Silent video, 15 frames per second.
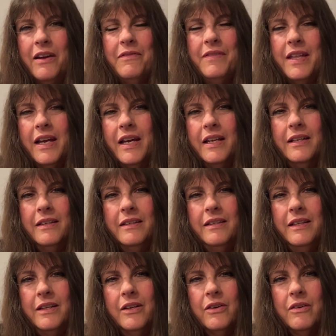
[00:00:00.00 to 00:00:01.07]
that,
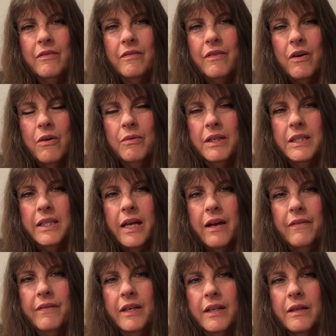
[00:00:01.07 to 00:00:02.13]
you know, of always
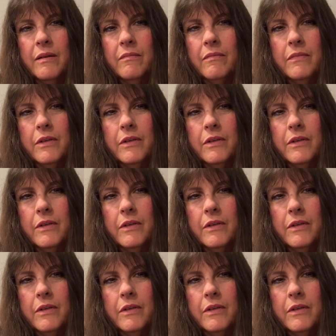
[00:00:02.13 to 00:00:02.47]
having him